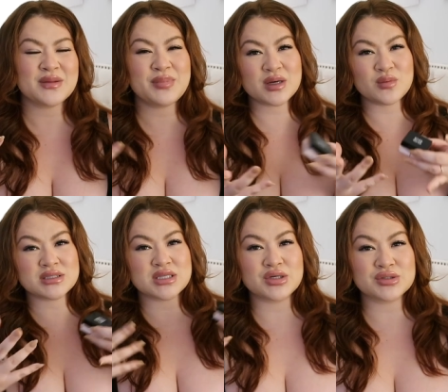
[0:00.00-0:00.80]
bigger
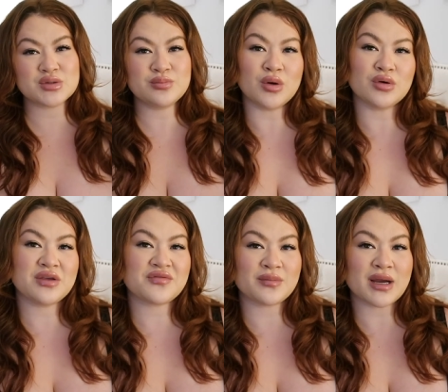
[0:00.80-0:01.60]
one's a little too
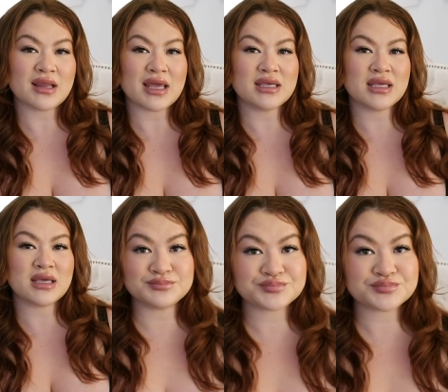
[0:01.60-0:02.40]
bulky for my liking.